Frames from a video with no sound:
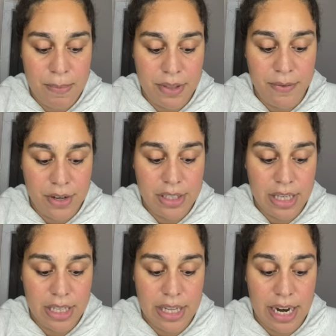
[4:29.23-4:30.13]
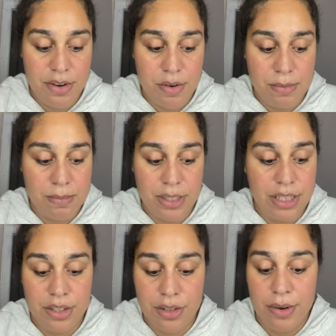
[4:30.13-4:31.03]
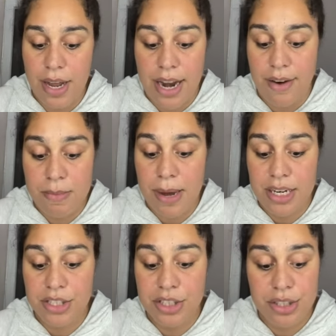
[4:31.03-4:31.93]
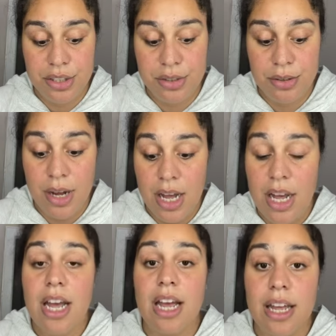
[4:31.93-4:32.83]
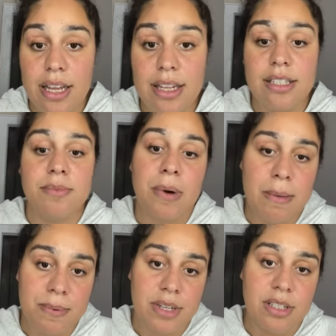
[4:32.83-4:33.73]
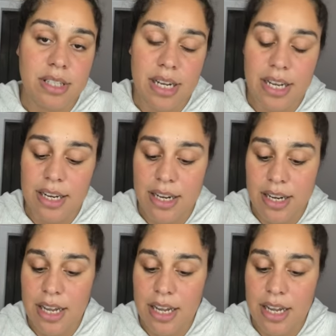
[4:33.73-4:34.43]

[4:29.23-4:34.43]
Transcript: But the first thing that I normally do and everybody should do is prep your skin.